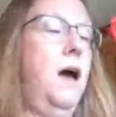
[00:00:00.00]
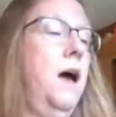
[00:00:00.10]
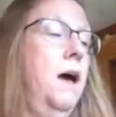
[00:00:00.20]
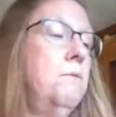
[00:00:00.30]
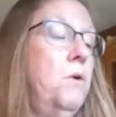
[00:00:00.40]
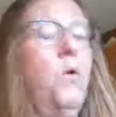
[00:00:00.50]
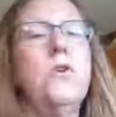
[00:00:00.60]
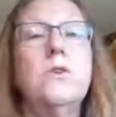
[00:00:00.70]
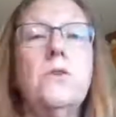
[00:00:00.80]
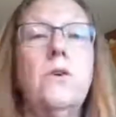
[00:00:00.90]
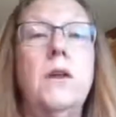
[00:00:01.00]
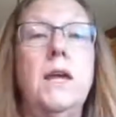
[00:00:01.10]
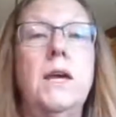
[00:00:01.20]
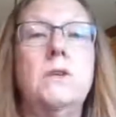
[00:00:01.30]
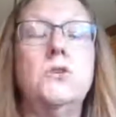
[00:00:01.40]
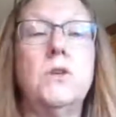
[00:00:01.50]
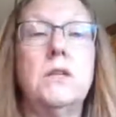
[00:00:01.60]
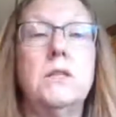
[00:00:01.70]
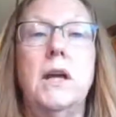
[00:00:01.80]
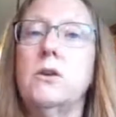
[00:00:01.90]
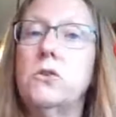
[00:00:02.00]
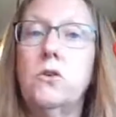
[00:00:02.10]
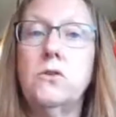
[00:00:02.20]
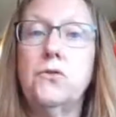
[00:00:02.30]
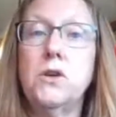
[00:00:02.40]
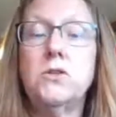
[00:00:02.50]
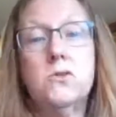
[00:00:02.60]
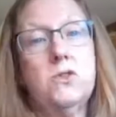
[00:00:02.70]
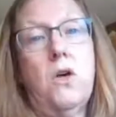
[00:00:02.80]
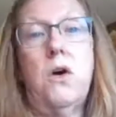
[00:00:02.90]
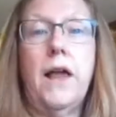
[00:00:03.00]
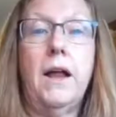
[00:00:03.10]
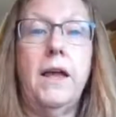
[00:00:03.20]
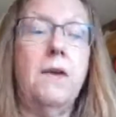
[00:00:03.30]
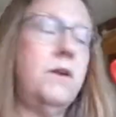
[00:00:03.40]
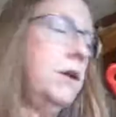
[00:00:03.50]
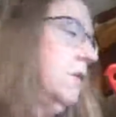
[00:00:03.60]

Um, or you can throw it into a container and throw it in the freezer and thaw it out and